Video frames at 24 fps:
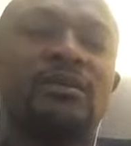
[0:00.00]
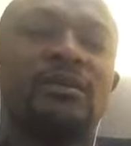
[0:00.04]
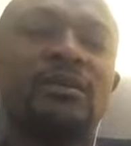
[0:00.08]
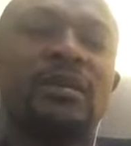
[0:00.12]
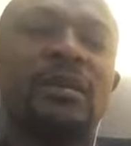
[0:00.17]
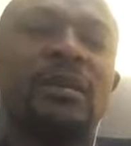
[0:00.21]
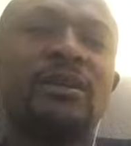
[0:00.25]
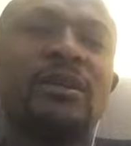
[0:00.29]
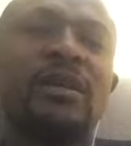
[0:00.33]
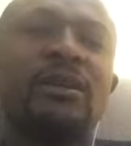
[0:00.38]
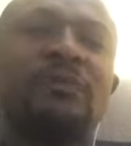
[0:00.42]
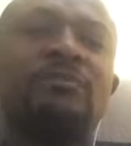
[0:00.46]

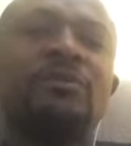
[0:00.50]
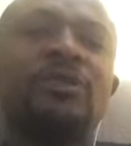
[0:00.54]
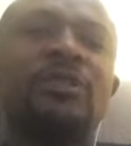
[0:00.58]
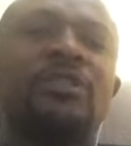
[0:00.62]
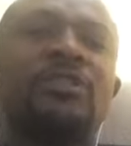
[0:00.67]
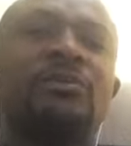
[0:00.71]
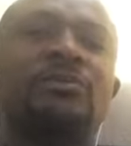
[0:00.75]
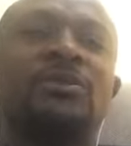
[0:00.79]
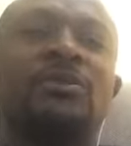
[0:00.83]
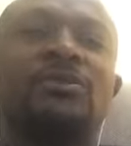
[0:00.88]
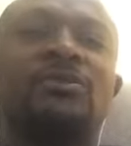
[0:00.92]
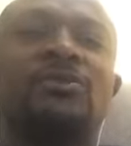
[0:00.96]
Now, that
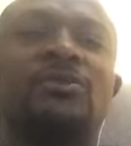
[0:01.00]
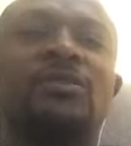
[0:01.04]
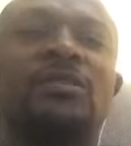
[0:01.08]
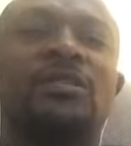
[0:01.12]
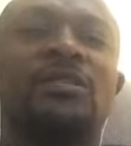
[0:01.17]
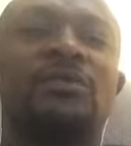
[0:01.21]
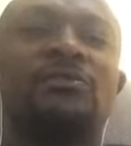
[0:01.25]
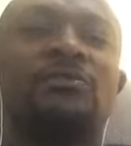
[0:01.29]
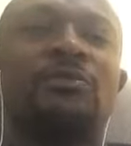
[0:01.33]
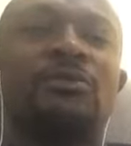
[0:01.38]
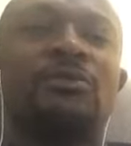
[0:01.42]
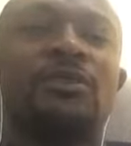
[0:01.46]
brings me to
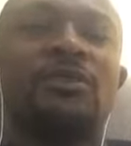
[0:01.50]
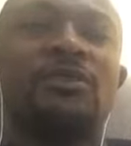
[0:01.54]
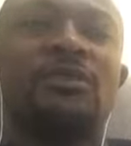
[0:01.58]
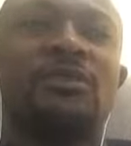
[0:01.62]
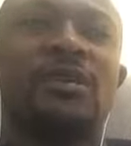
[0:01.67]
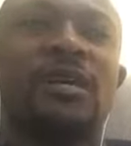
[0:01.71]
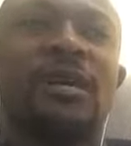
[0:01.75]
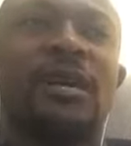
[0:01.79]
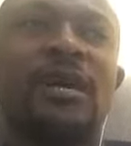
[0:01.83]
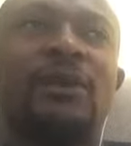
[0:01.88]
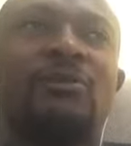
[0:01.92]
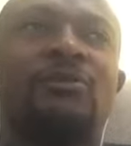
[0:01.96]
this point.
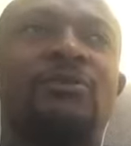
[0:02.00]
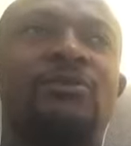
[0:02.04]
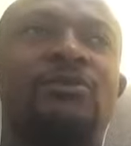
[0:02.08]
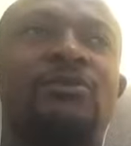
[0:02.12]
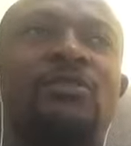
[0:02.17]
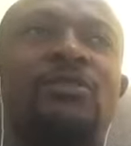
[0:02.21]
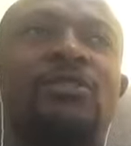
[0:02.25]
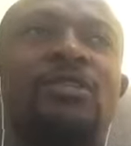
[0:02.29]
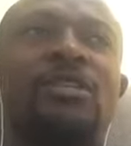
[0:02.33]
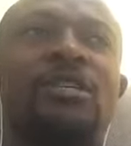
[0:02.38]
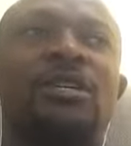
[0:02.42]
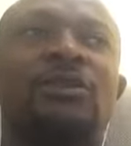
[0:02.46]
I want
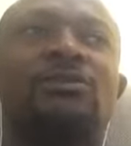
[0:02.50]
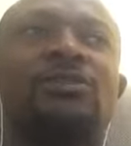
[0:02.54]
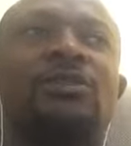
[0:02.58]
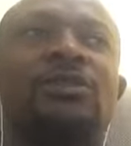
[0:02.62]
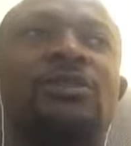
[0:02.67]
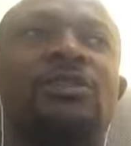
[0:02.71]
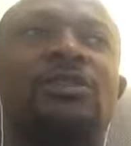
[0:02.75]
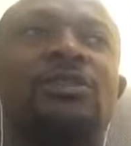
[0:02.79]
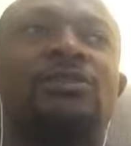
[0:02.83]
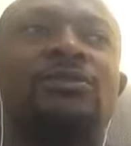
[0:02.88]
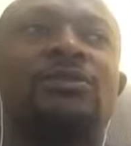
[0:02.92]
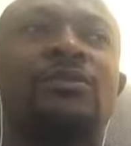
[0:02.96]
to share with
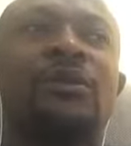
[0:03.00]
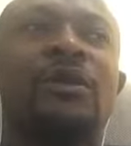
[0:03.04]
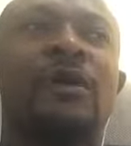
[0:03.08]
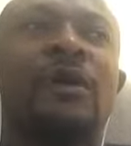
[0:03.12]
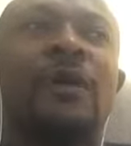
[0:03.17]
you